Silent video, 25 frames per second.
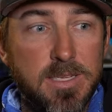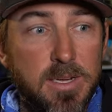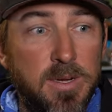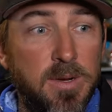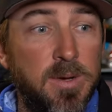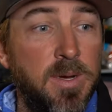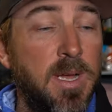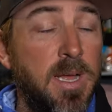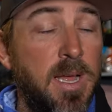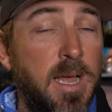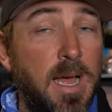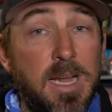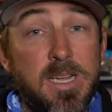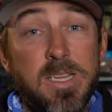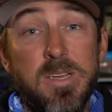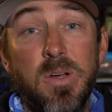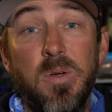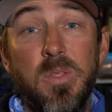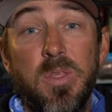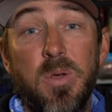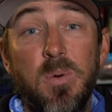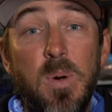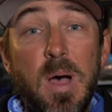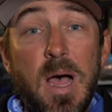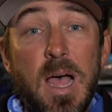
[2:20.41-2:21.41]
So I
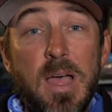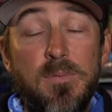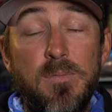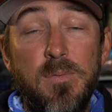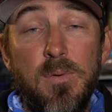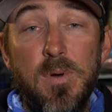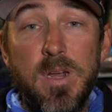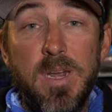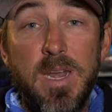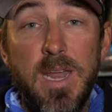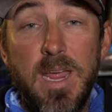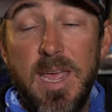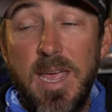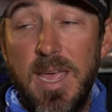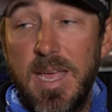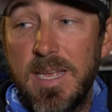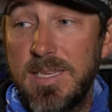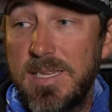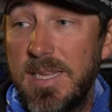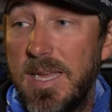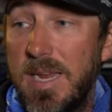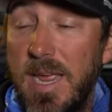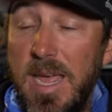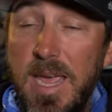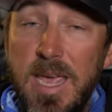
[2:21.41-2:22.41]
told the wife one day I
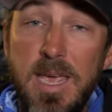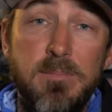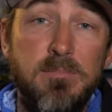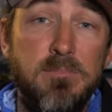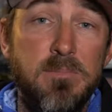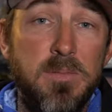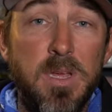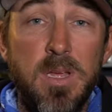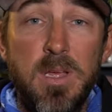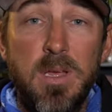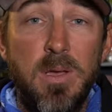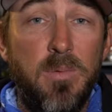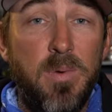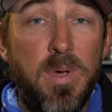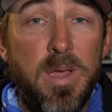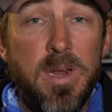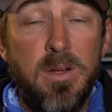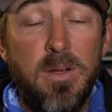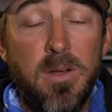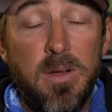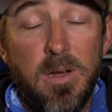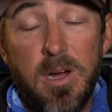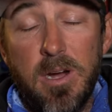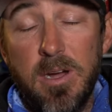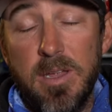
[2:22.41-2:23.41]
said hey we
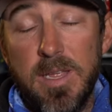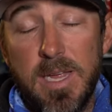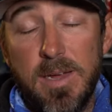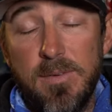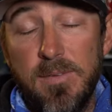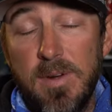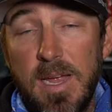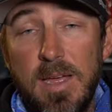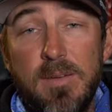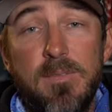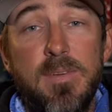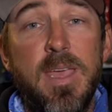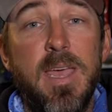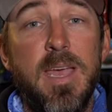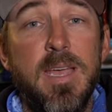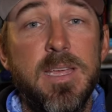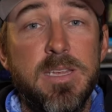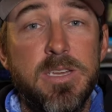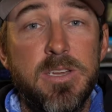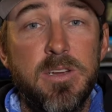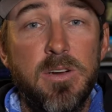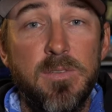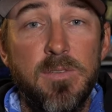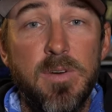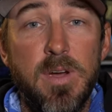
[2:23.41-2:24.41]
don't hardly ever have
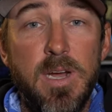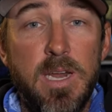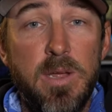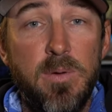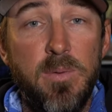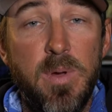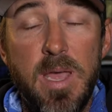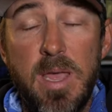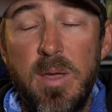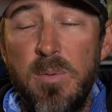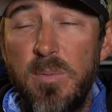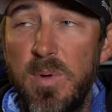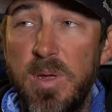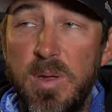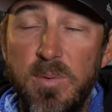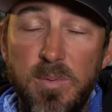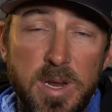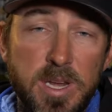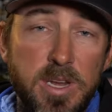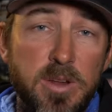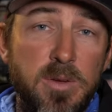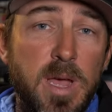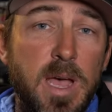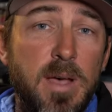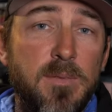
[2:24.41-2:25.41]
guests over anyway and we,
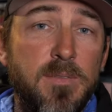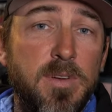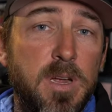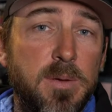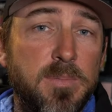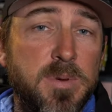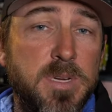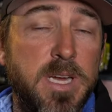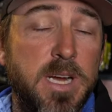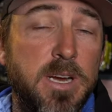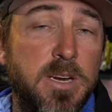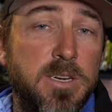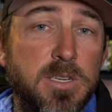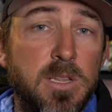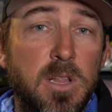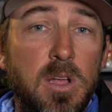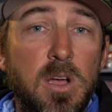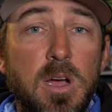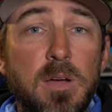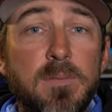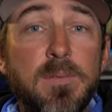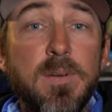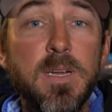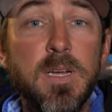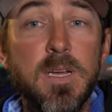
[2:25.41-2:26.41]
we do have an upstairs
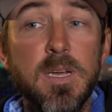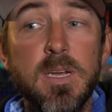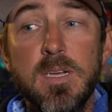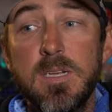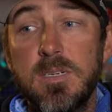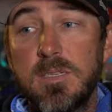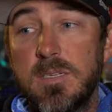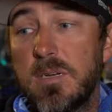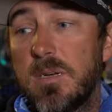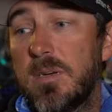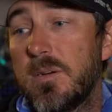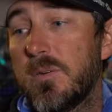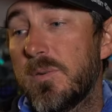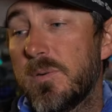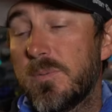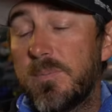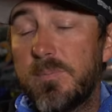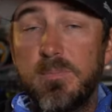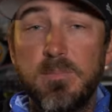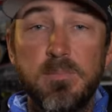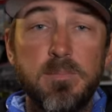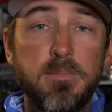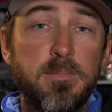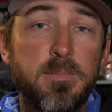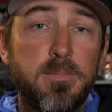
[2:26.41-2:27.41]
loft so
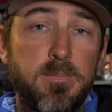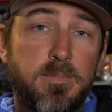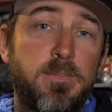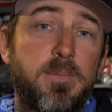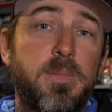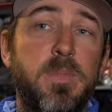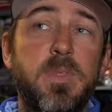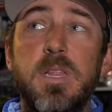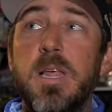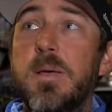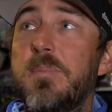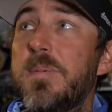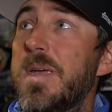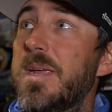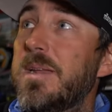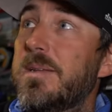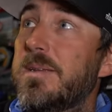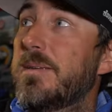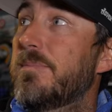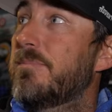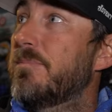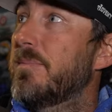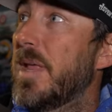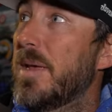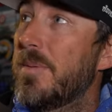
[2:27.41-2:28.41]
let
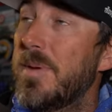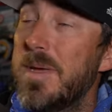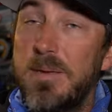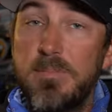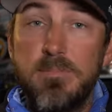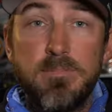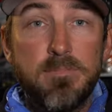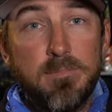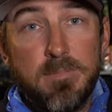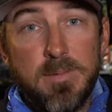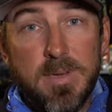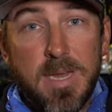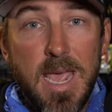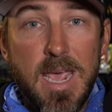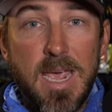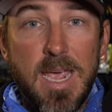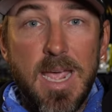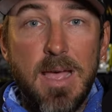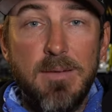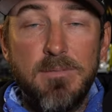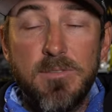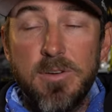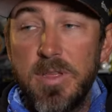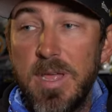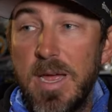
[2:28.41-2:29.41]
me let me take
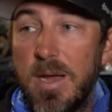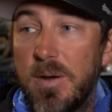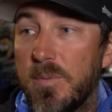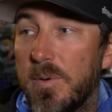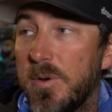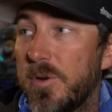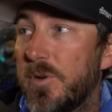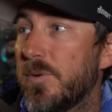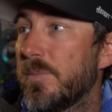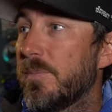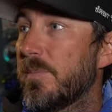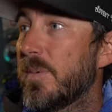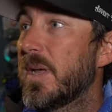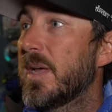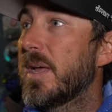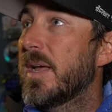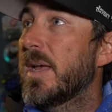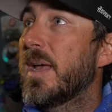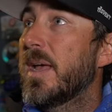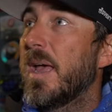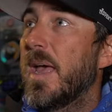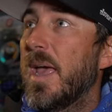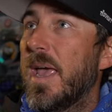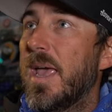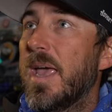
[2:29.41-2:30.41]
after that room.
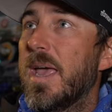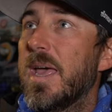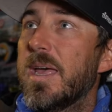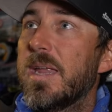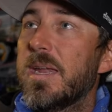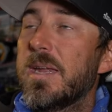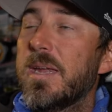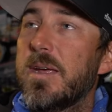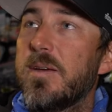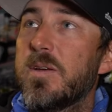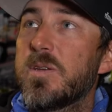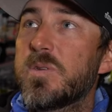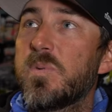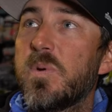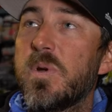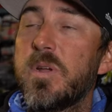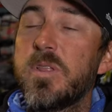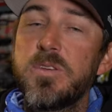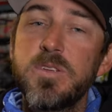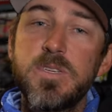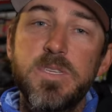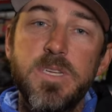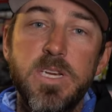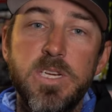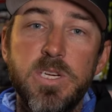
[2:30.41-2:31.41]
And it was one of
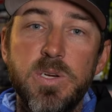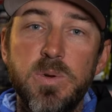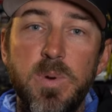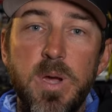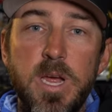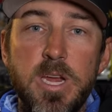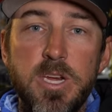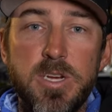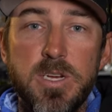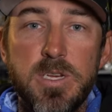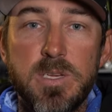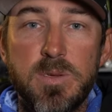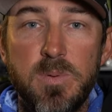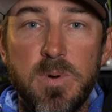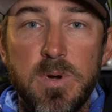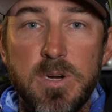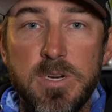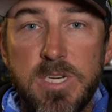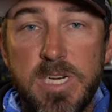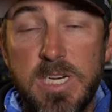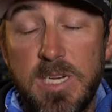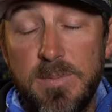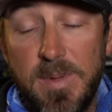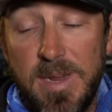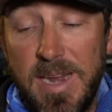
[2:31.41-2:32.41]
those situations where
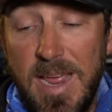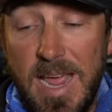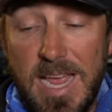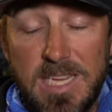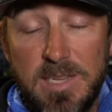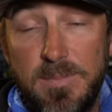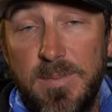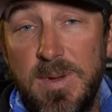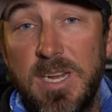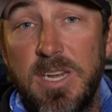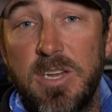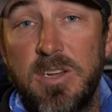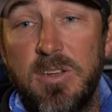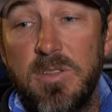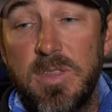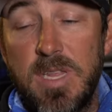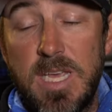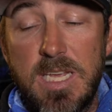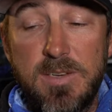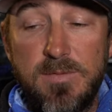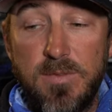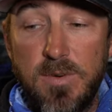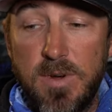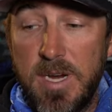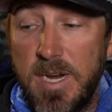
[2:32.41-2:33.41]
she's been asking me to do
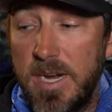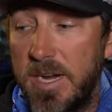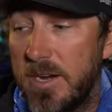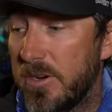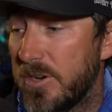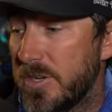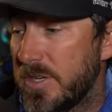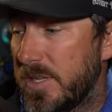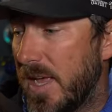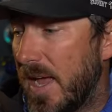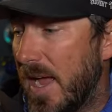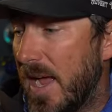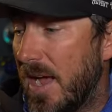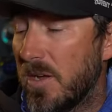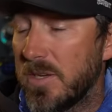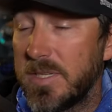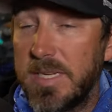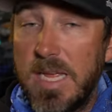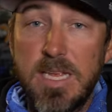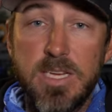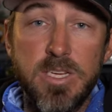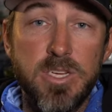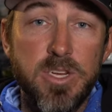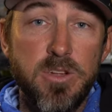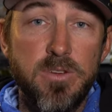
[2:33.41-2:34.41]
things for years. The house
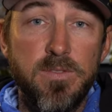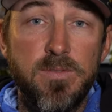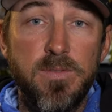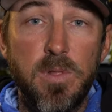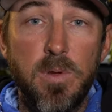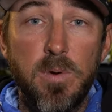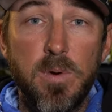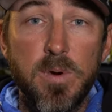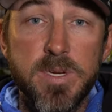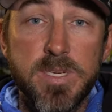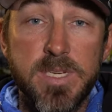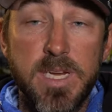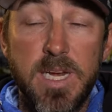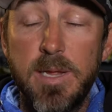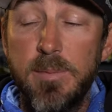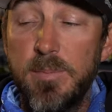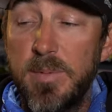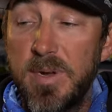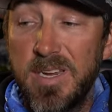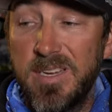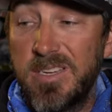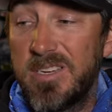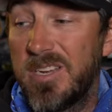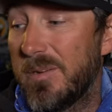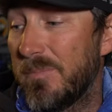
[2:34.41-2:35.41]
has new floors in it,
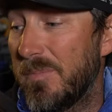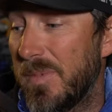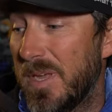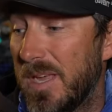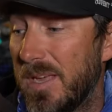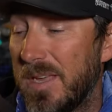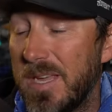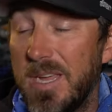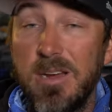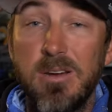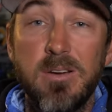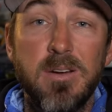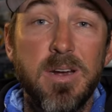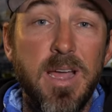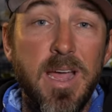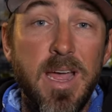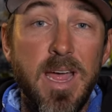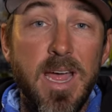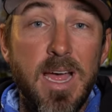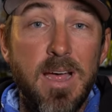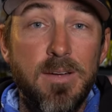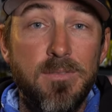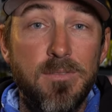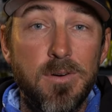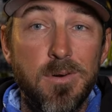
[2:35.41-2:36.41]
but it took me a year and a
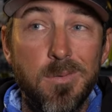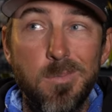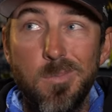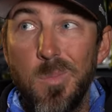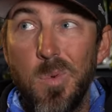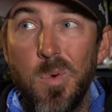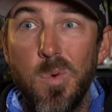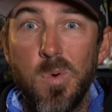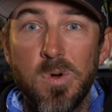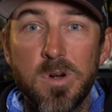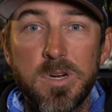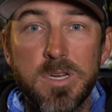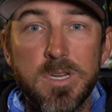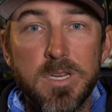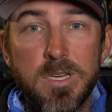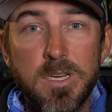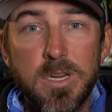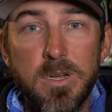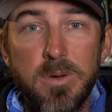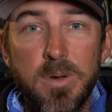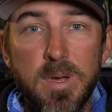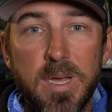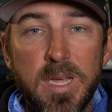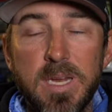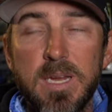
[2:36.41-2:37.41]
half or more to
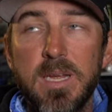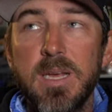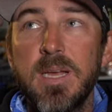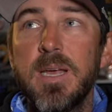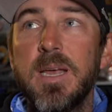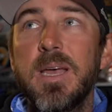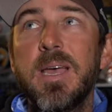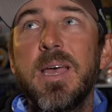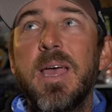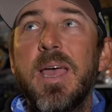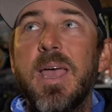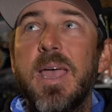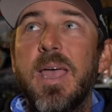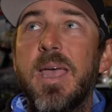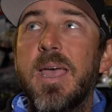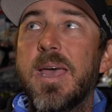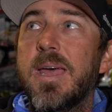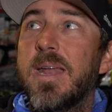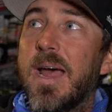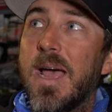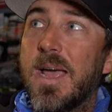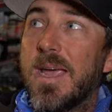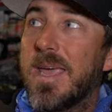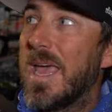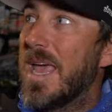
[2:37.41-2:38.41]
do it.
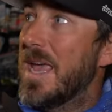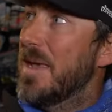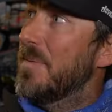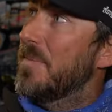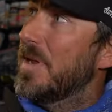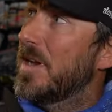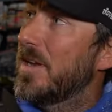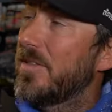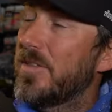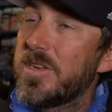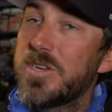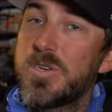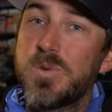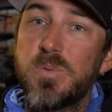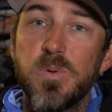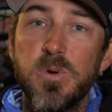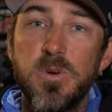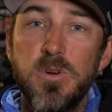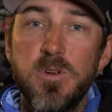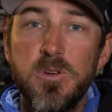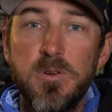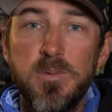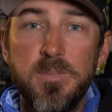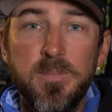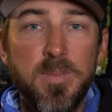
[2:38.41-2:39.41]
And I came into this
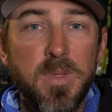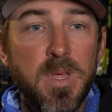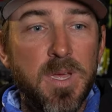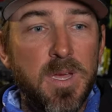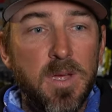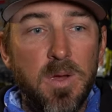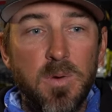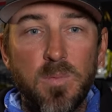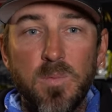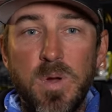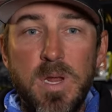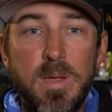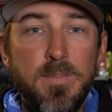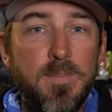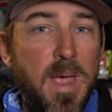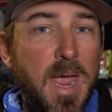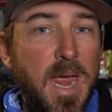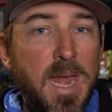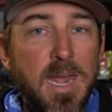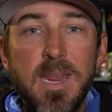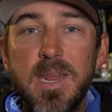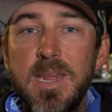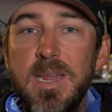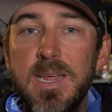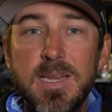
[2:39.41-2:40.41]
room,
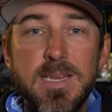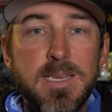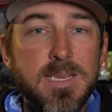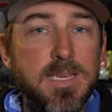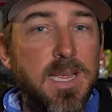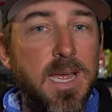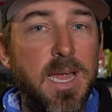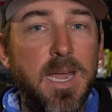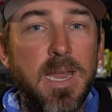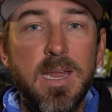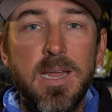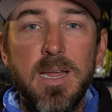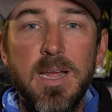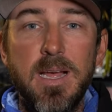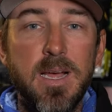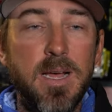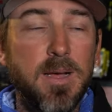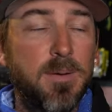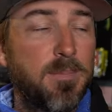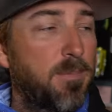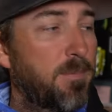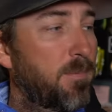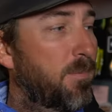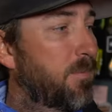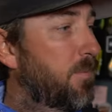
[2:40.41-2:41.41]
repainted it, set it
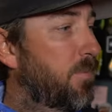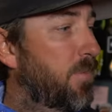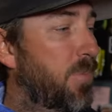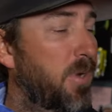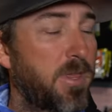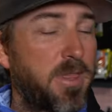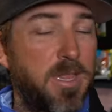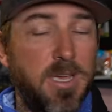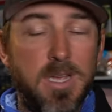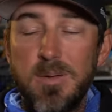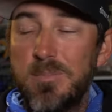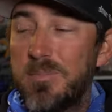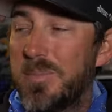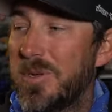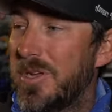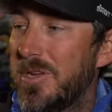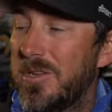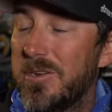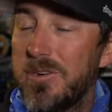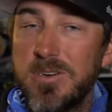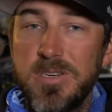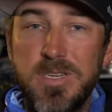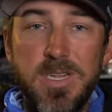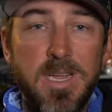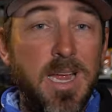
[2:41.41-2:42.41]
up, put the
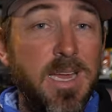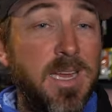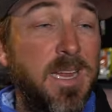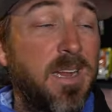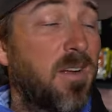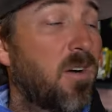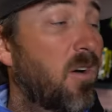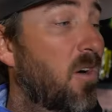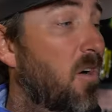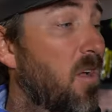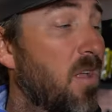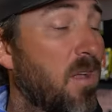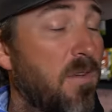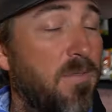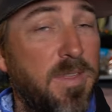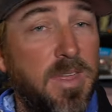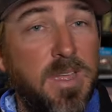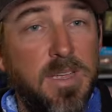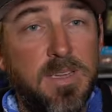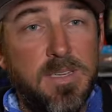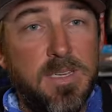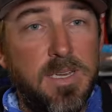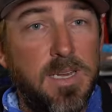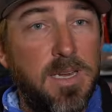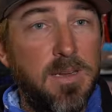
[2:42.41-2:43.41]
computers in. I did all of
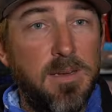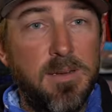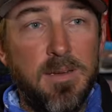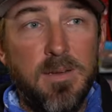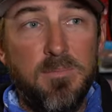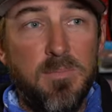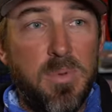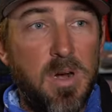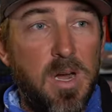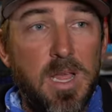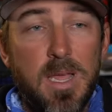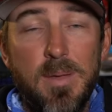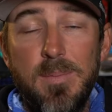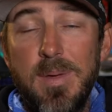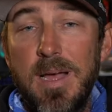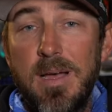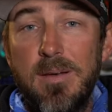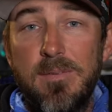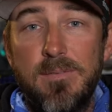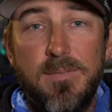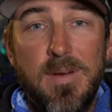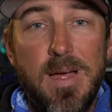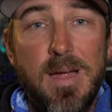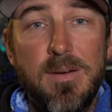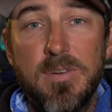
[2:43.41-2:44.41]
this in probably
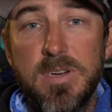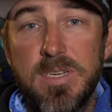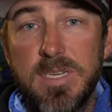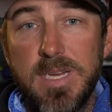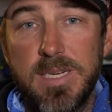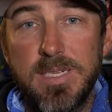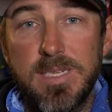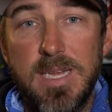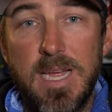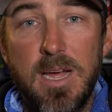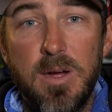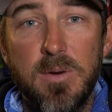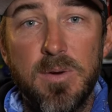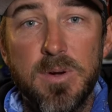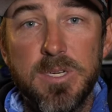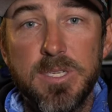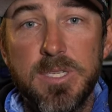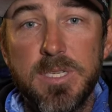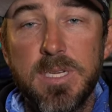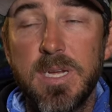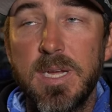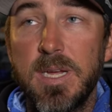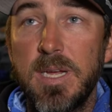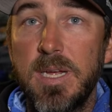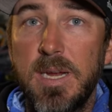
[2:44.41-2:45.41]
about five or six
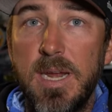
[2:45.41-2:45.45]
hours.